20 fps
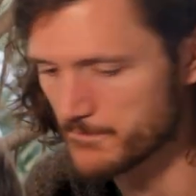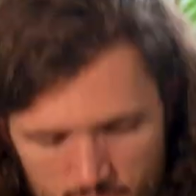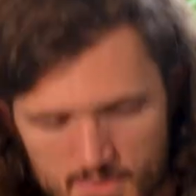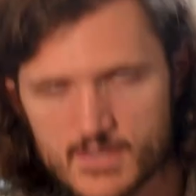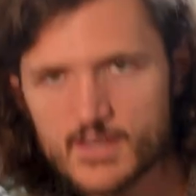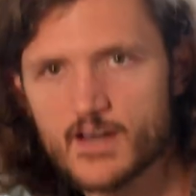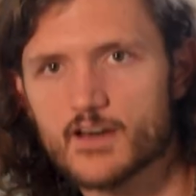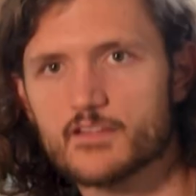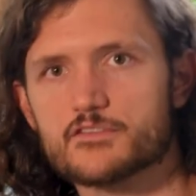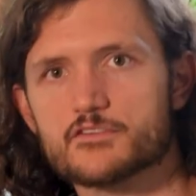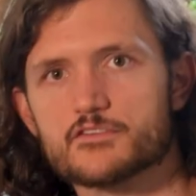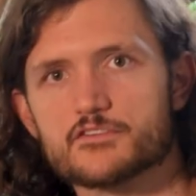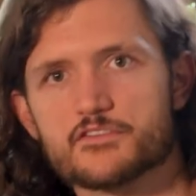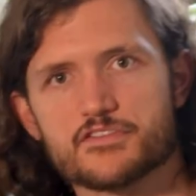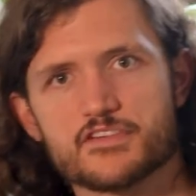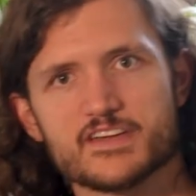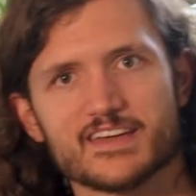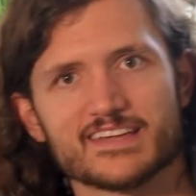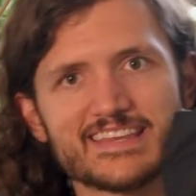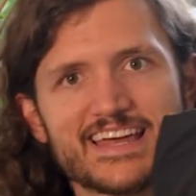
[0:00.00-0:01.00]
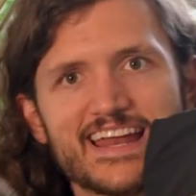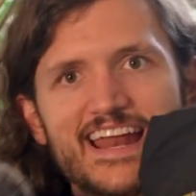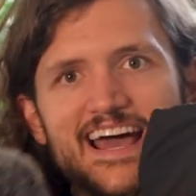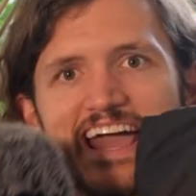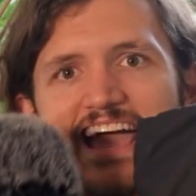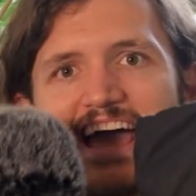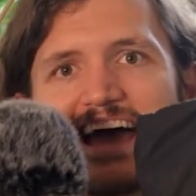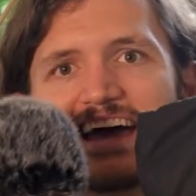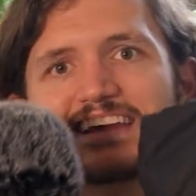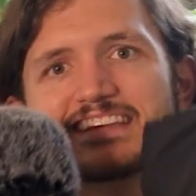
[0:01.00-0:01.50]
The other thing that I
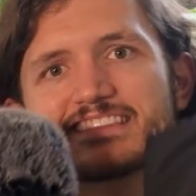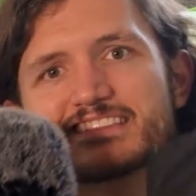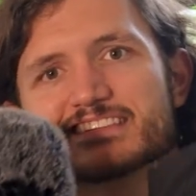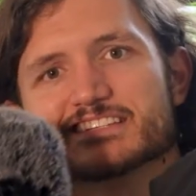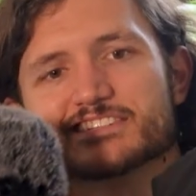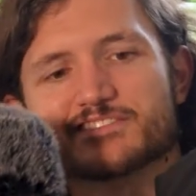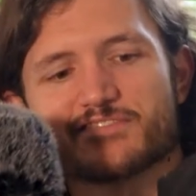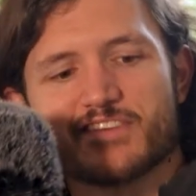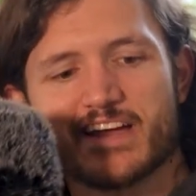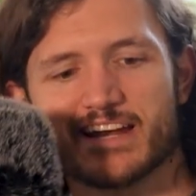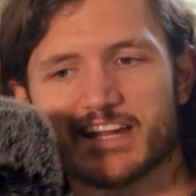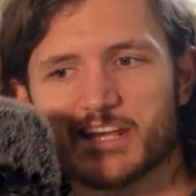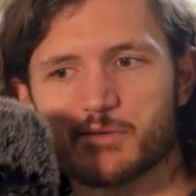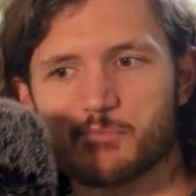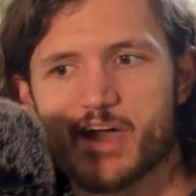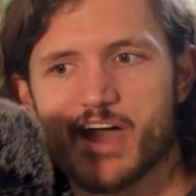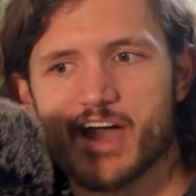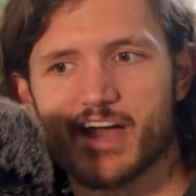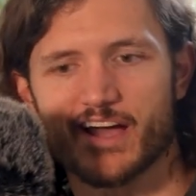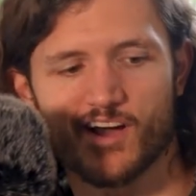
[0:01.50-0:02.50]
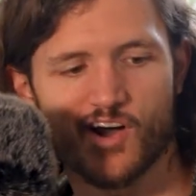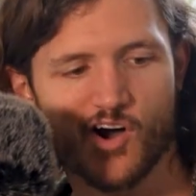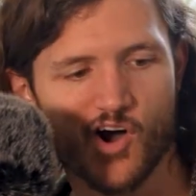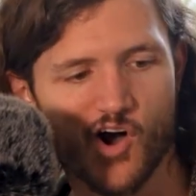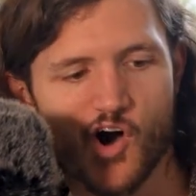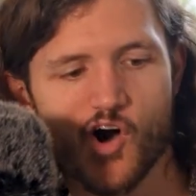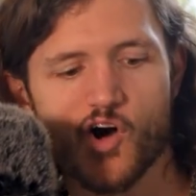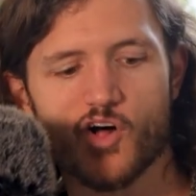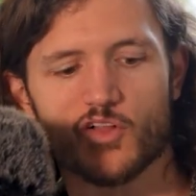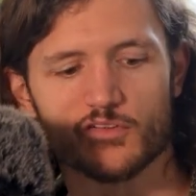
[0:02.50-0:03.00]
had in this fanny pack
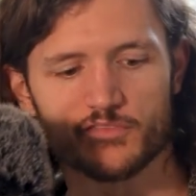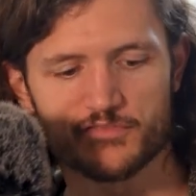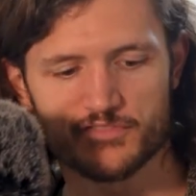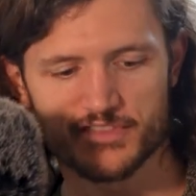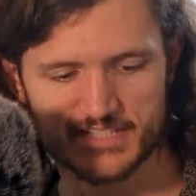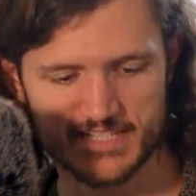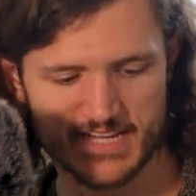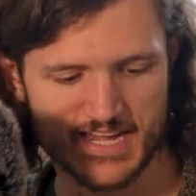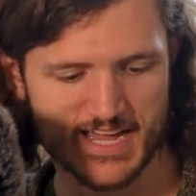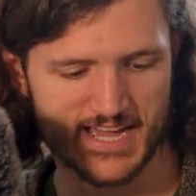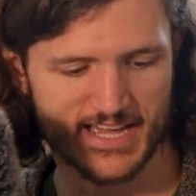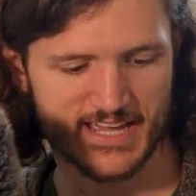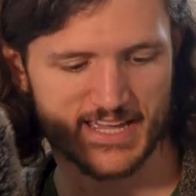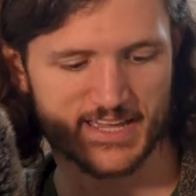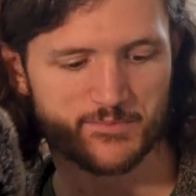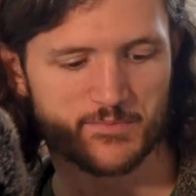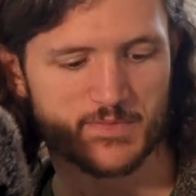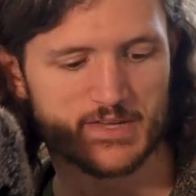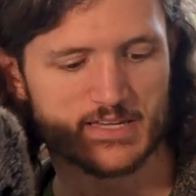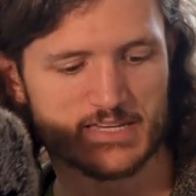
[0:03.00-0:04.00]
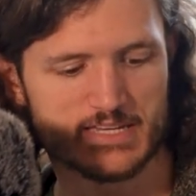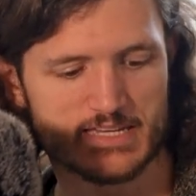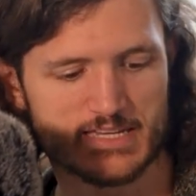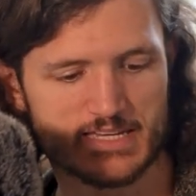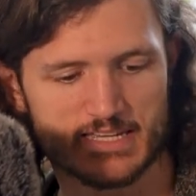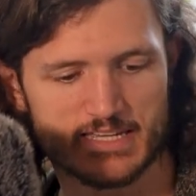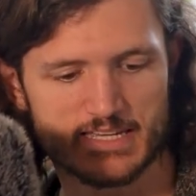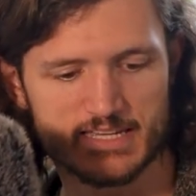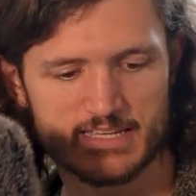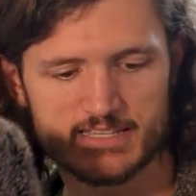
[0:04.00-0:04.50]
all of the time
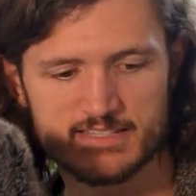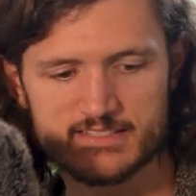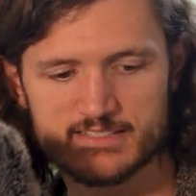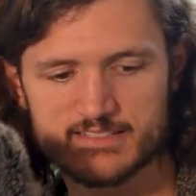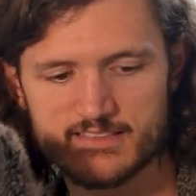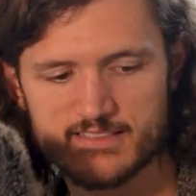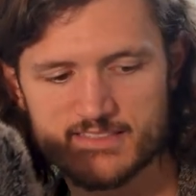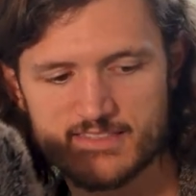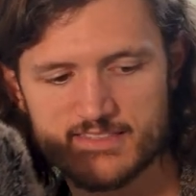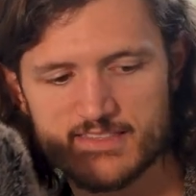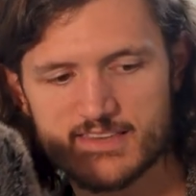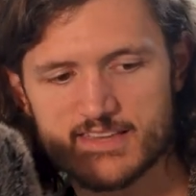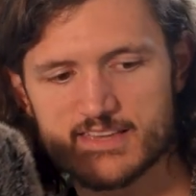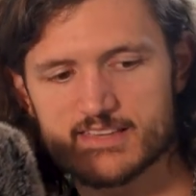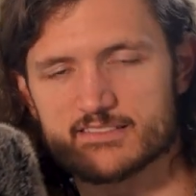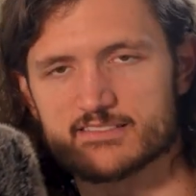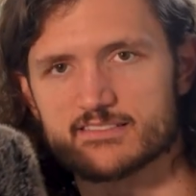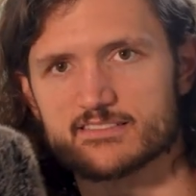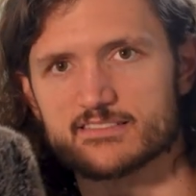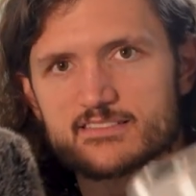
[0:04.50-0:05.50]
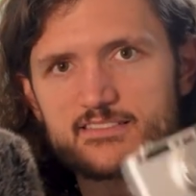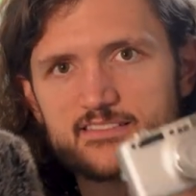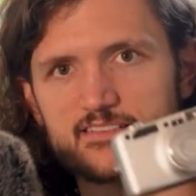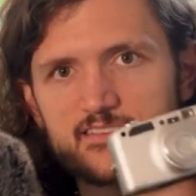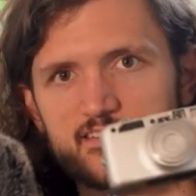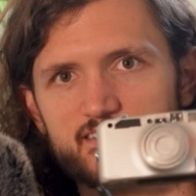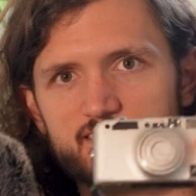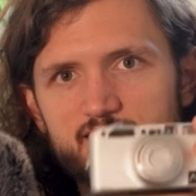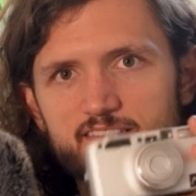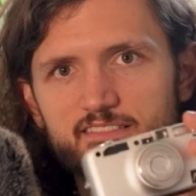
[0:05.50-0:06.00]
is this
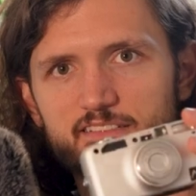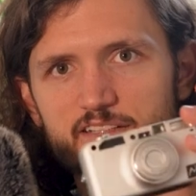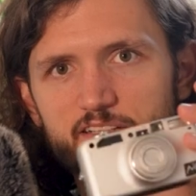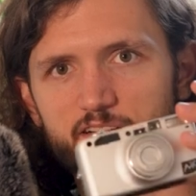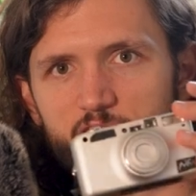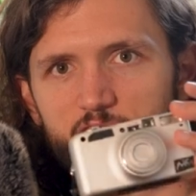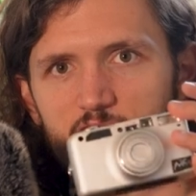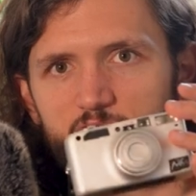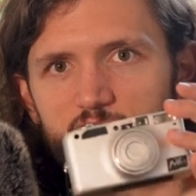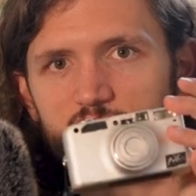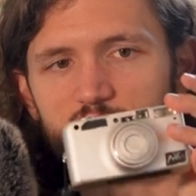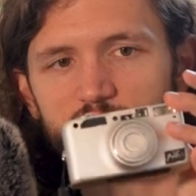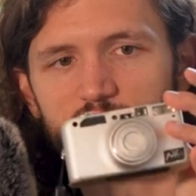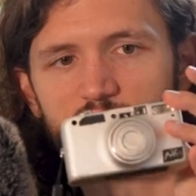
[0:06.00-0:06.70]
little